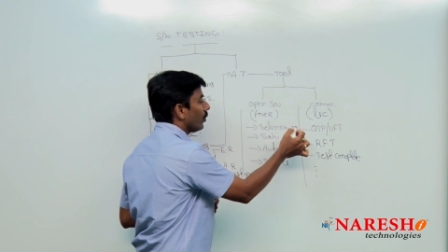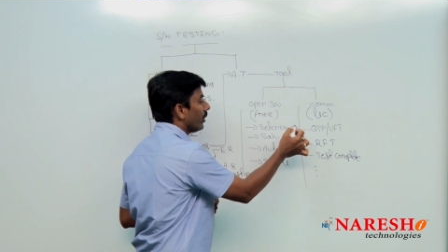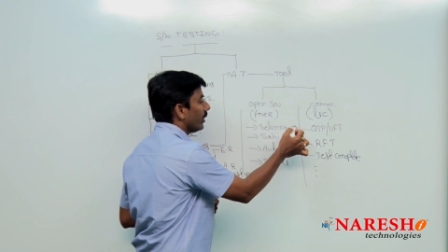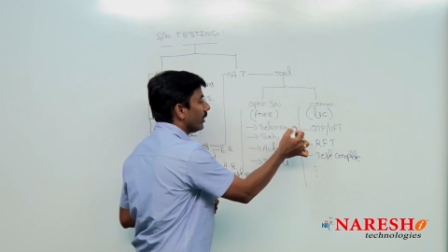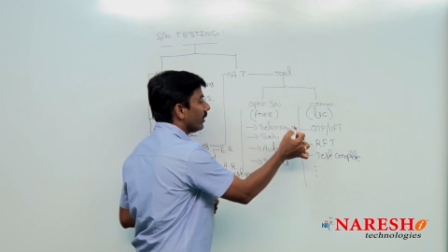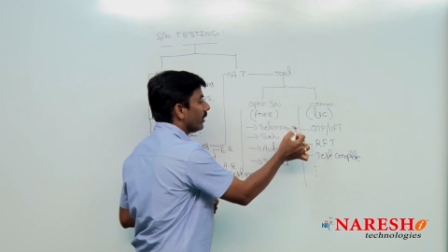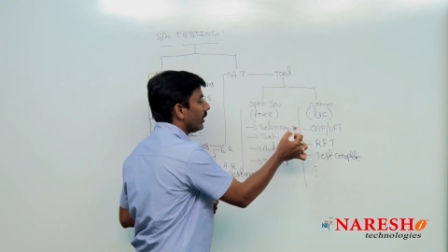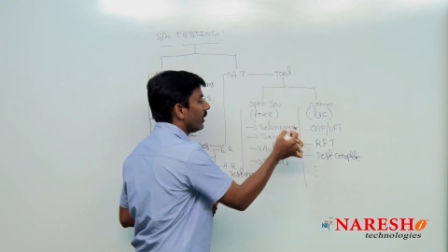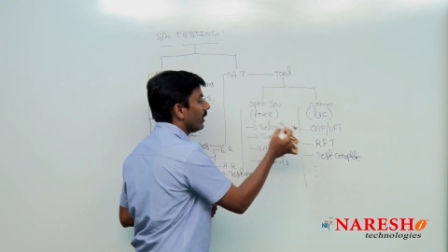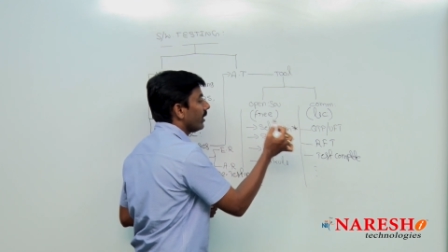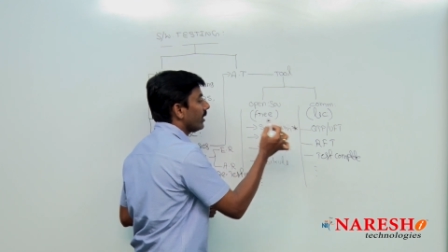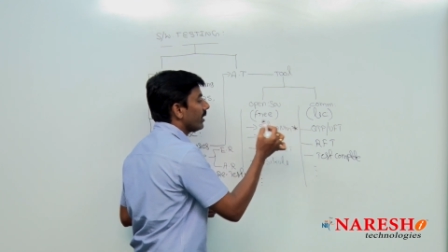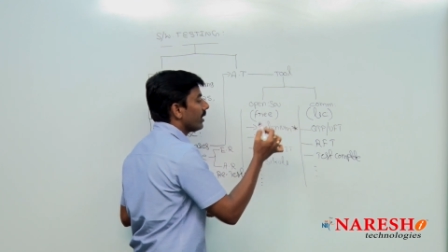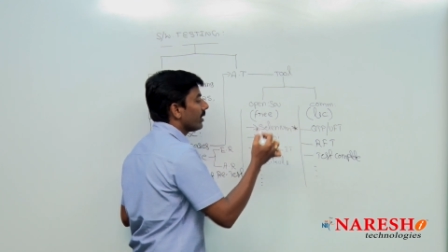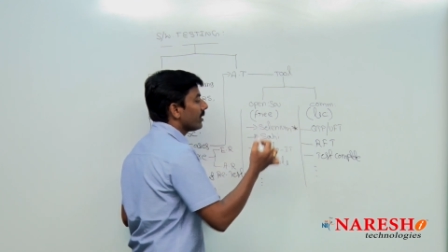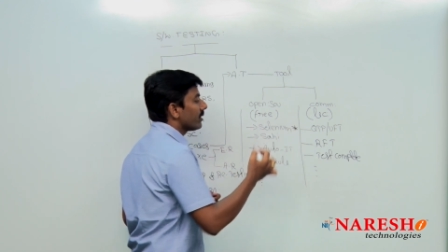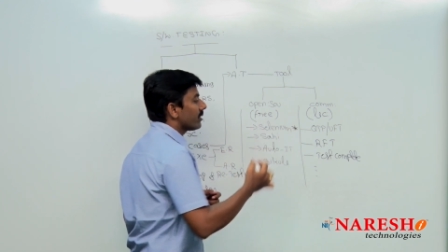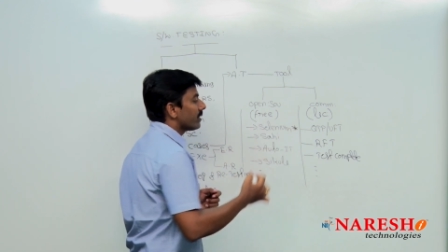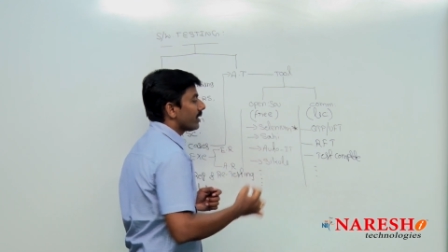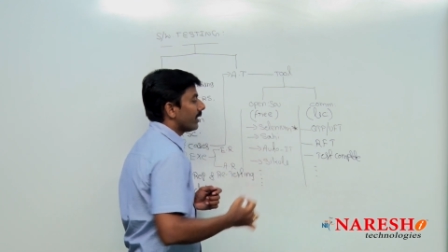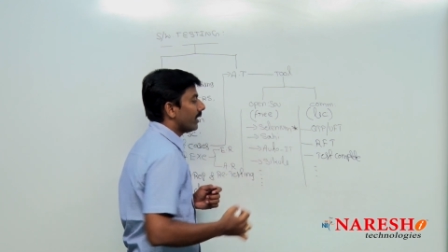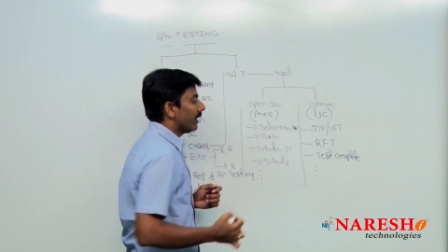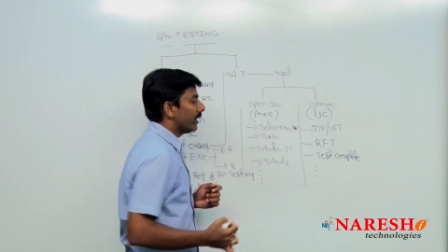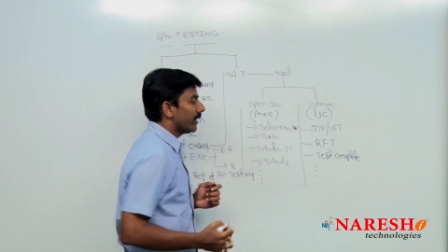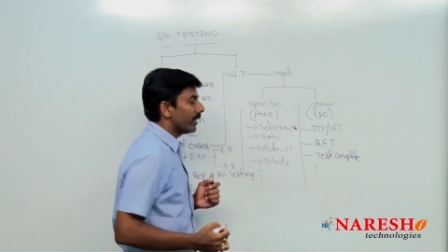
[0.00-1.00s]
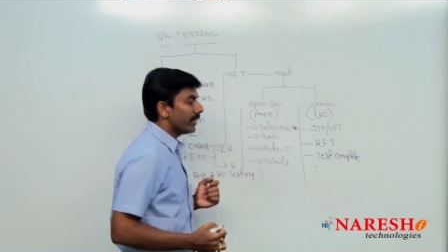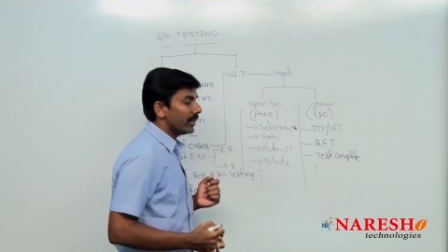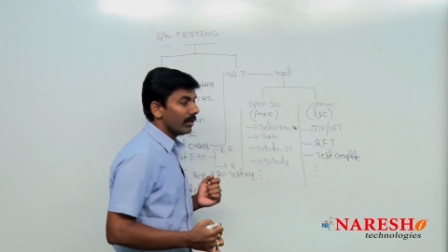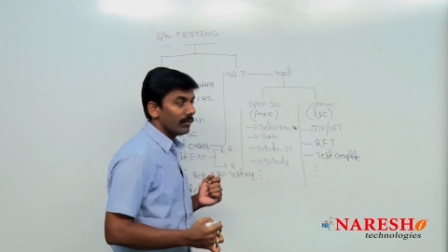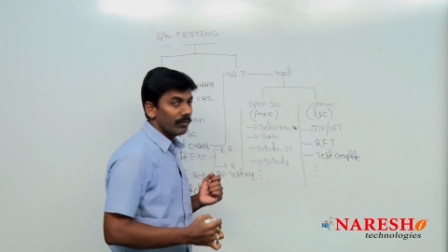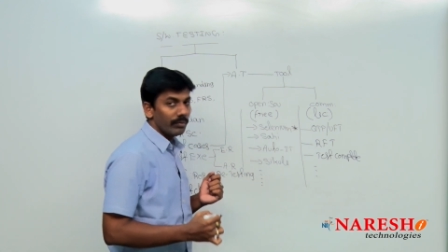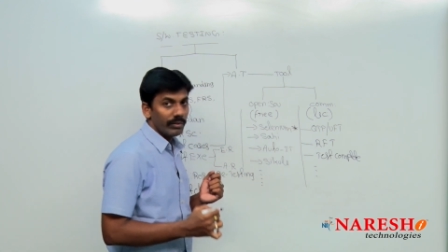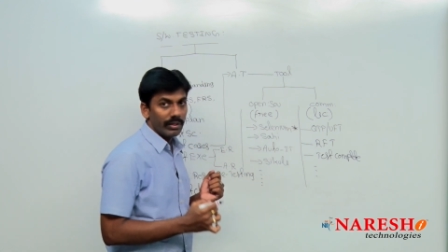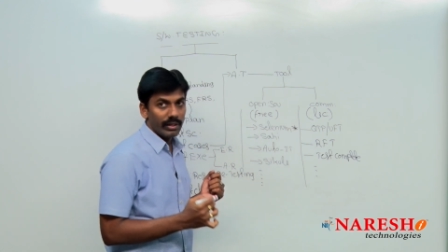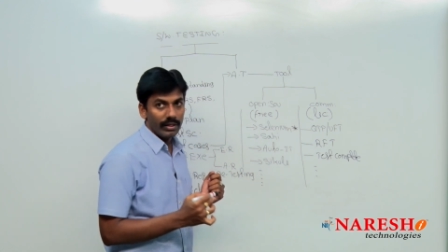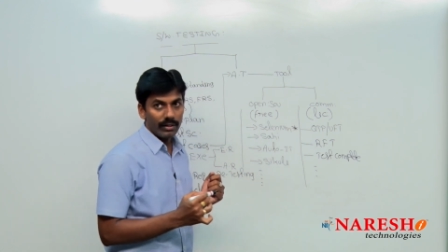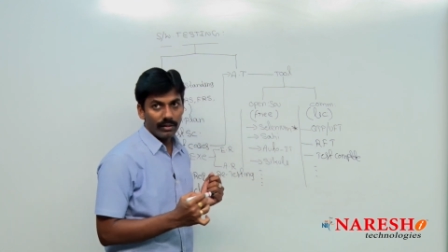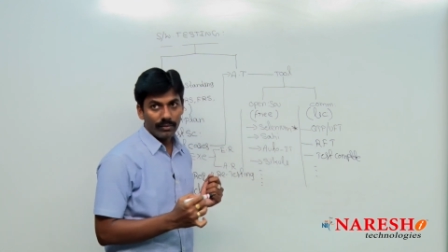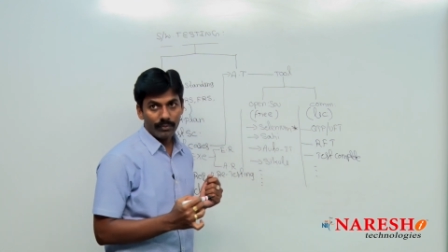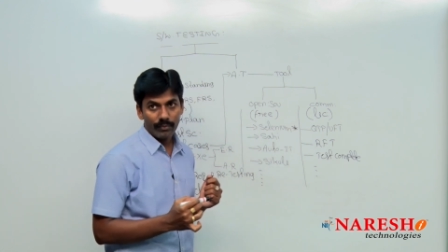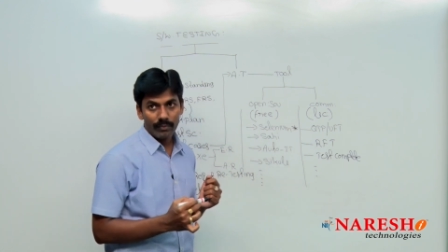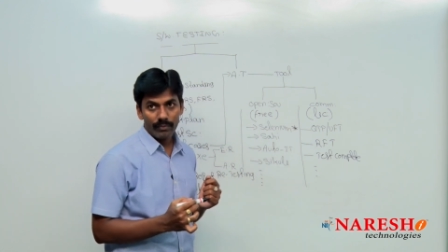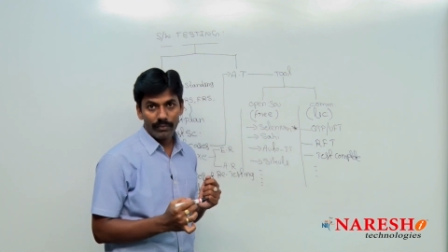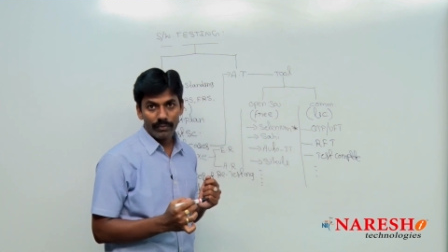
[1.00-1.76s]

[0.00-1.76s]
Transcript: with selenium here.